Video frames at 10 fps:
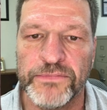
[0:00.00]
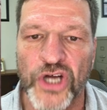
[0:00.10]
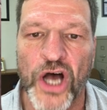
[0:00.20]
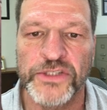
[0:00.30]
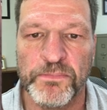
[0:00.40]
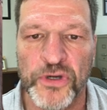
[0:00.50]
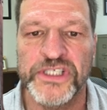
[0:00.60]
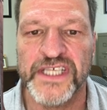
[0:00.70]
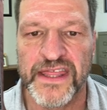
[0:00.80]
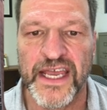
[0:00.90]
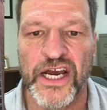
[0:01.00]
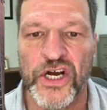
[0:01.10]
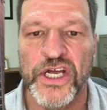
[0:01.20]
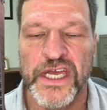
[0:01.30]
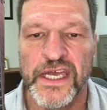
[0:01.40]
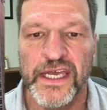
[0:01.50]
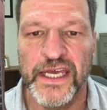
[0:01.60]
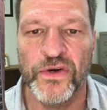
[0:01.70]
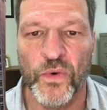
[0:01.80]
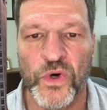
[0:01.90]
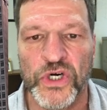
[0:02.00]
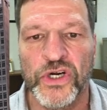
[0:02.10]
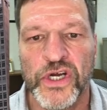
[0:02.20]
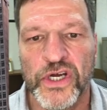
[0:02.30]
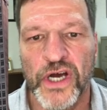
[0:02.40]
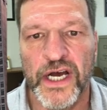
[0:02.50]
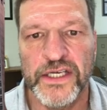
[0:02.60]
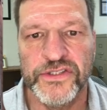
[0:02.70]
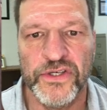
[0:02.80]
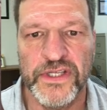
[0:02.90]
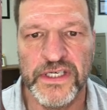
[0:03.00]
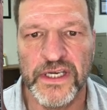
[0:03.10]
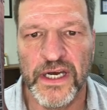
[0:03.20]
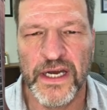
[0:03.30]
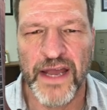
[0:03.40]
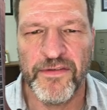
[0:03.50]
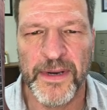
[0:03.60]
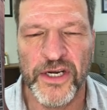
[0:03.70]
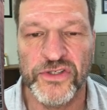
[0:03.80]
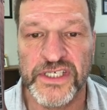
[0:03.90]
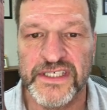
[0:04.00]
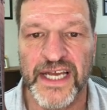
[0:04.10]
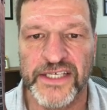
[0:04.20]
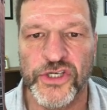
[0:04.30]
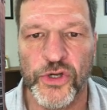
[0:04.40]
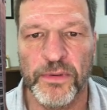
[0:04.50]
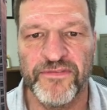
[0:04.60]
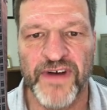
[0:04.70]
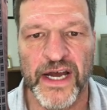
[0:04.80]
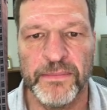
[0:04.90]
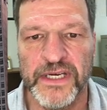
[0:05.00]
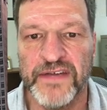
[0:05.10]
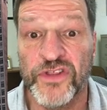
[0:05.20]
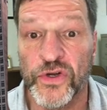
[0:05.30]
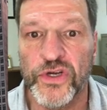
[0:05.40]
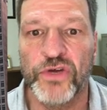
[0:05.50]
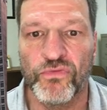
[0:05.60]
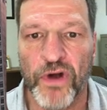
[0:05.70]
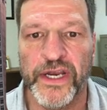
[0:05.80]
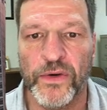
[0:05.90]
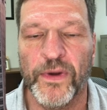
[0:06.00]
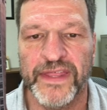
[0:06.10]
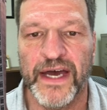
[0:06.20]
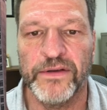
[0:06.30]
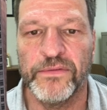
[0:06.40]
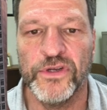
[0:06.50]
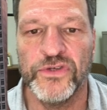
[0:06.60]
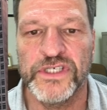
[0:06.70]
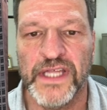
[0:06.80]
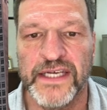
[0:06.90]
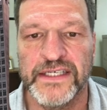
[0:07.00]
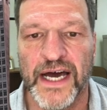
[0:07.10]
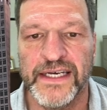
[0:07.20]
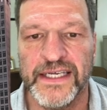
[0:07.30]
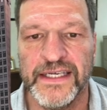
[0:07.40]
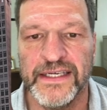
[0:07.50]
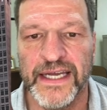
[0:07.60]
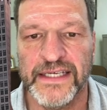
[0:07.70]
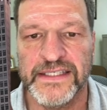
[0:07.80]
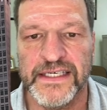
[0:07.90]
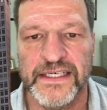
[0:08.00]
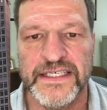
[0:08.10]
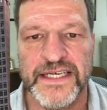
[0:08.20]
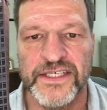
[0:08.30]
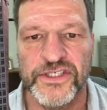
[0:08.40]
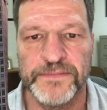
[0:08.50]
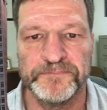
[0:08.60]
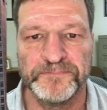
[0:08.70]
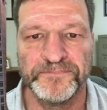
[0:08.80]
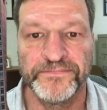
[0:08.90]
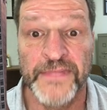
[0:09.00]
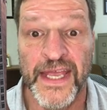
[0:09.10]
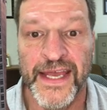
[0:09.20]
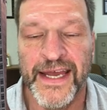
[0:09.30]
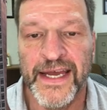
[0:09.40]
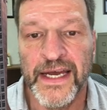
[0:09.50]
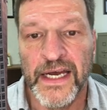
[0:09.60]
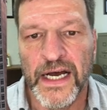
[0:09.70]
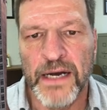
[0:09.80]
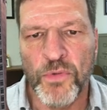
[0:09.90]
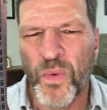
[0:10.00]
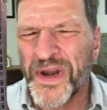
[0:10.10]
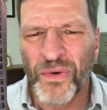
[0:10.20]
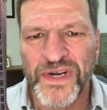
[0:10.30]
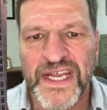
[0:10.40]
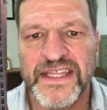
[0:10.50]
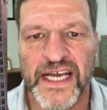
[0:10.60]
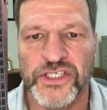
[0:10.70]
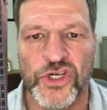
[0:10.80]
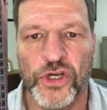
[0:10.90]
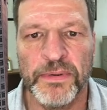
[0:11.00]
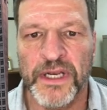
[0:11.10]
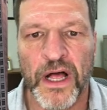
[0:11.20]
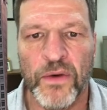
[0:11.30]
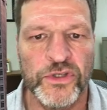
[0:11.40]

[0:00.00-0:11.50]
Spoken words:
DOS puts it there in order so that everybody knows it's an executable file, but even though you can run it without using that .exe extension. We don't need the executable at all.